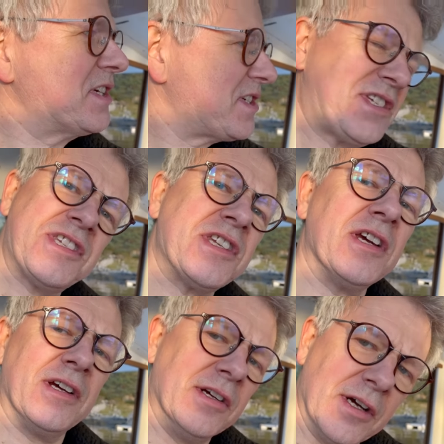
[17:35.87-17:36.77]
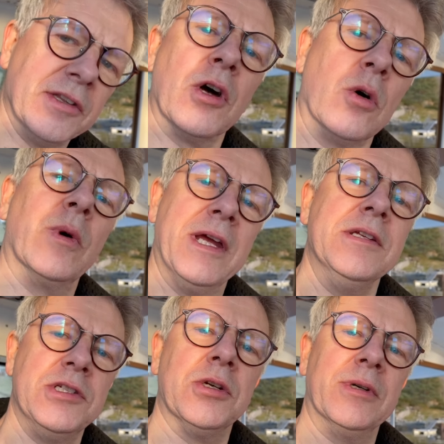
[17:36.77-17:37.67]
is Norway
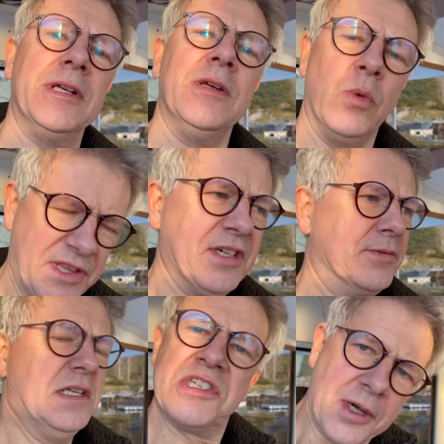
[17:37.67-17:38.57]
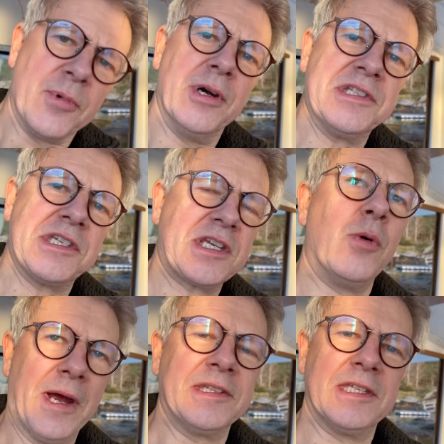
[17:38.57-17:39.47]
during winter. In summer it's
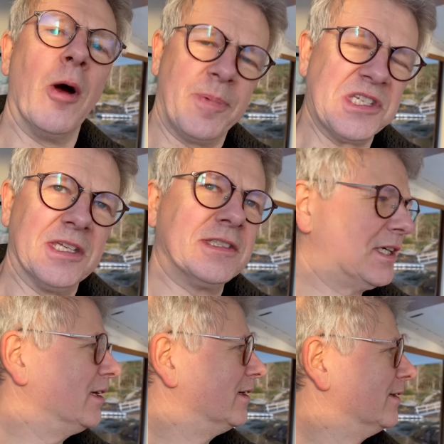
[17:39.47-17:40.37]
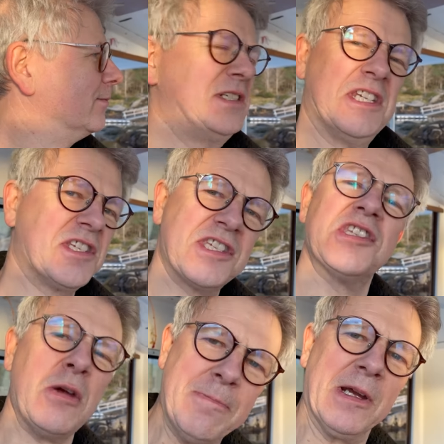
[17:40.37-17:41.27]
quite the opposite, which is
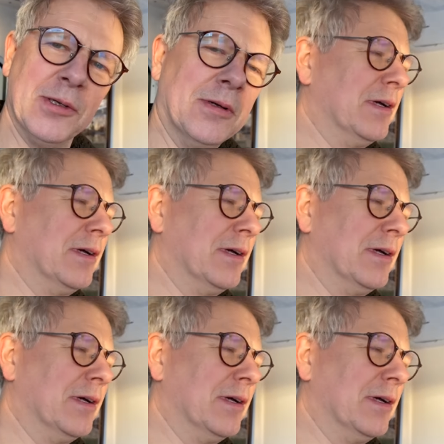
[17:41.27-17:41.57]
super cool.